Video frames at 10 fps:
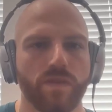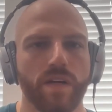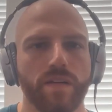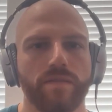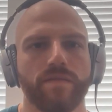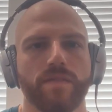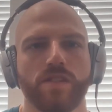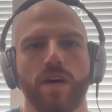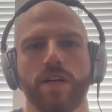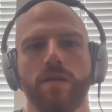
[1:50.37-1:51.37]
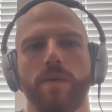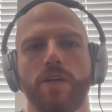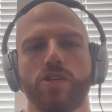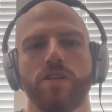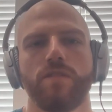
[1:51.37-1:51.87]
Right. So I can
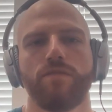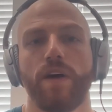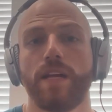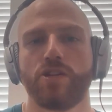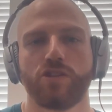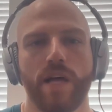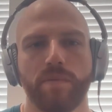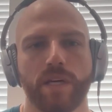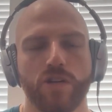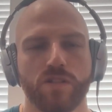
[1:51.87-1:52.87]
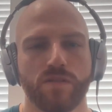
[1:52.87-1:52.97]
imagine financial applications,